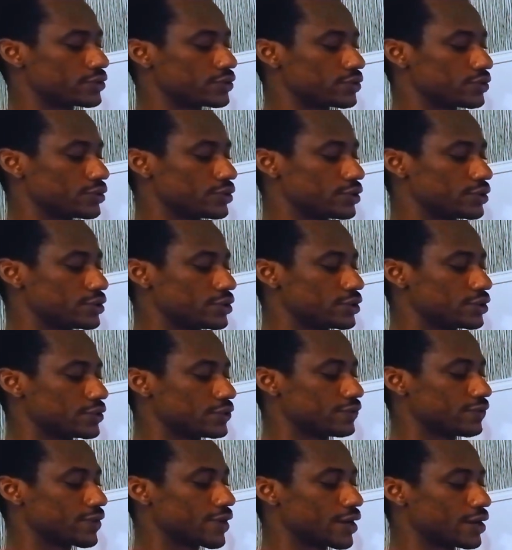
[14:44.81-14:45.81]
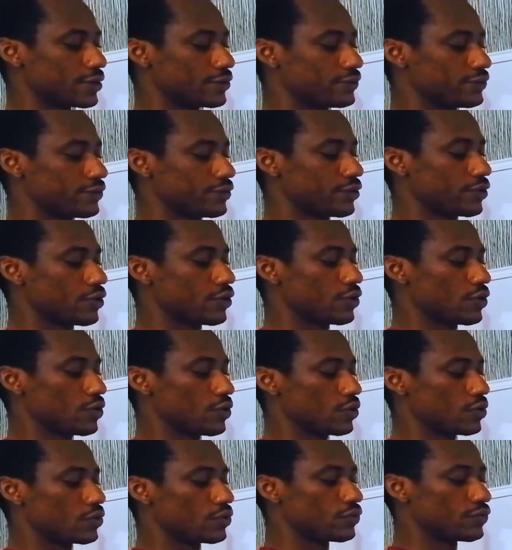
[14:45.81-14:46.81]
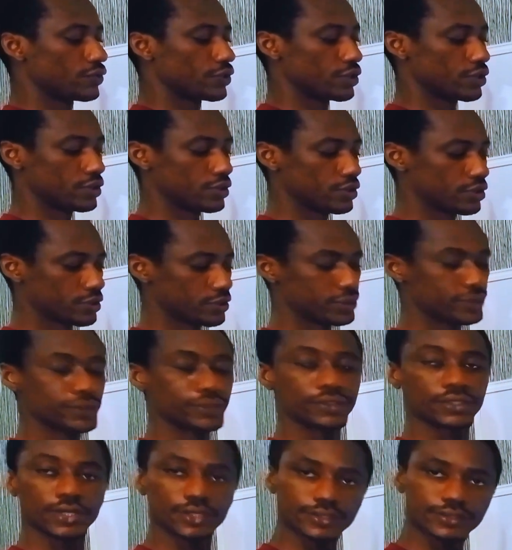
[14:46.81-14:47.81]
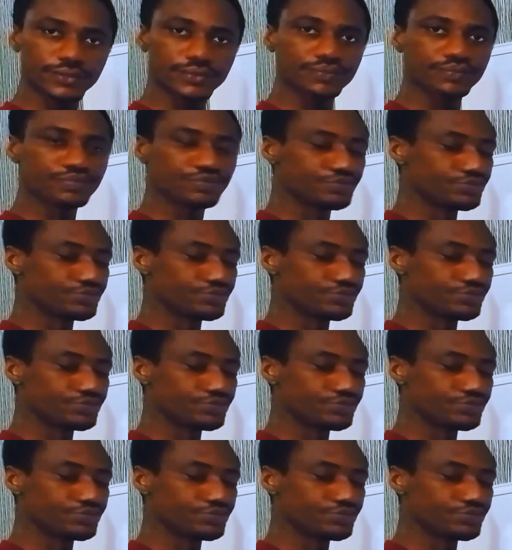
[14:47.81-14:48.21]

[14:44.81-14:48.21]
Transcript: So this is 5 over 6.